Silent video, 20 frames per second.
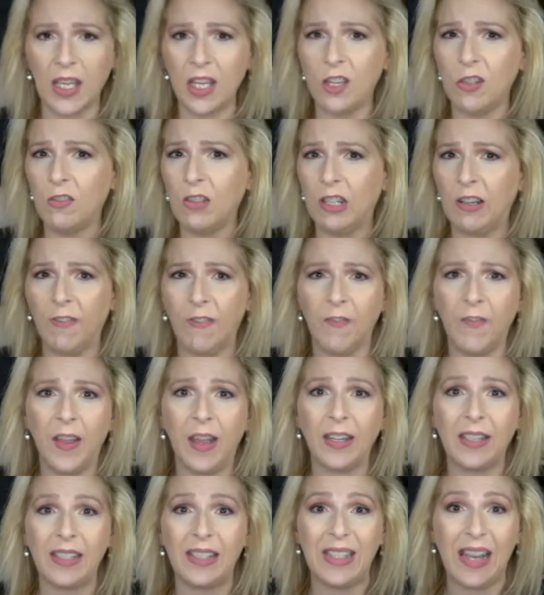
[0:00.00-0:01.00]
you did a
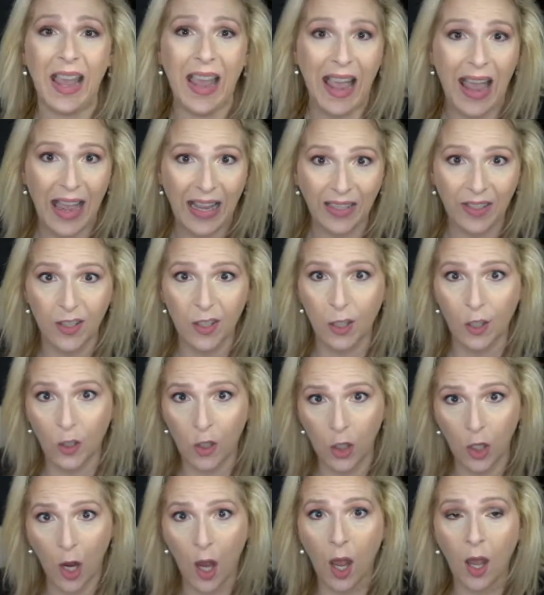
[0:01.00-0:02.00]
fantastic
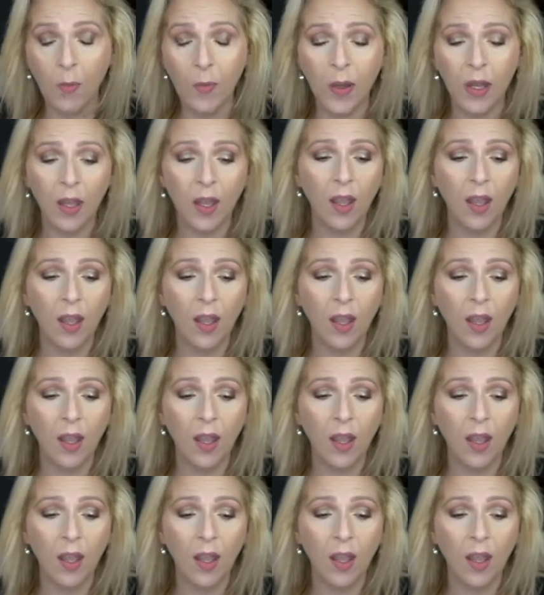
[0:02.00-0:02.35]
job.